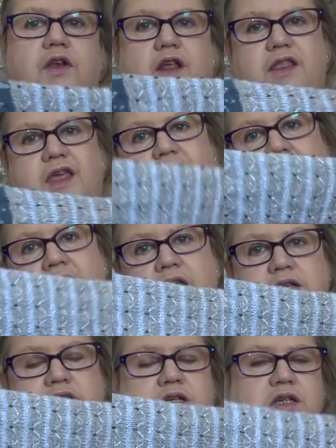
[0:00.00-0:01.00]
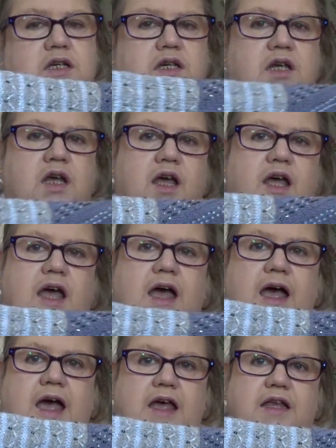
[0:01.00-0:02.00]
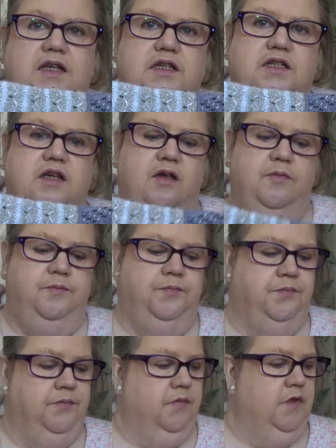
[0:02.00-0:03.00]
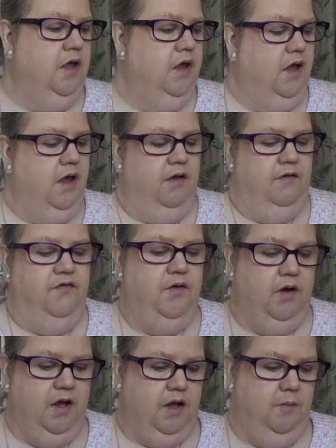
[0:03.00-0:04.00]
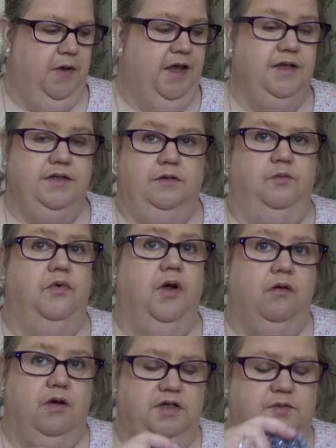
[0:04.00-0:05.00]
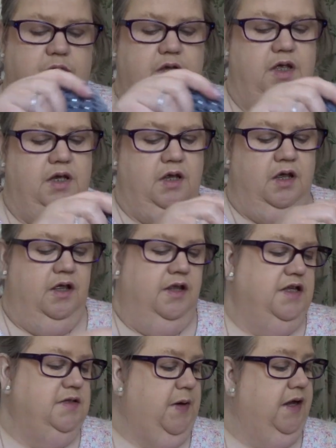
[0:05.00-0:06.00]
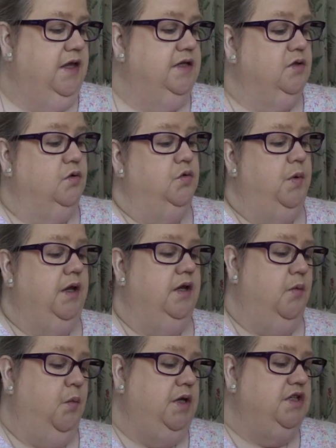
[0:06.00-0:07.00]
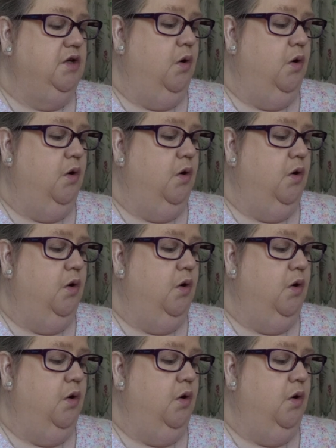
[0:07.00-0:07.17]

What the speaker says: at the end, and I feel like I'm making some progress with it. This blanket is called Winter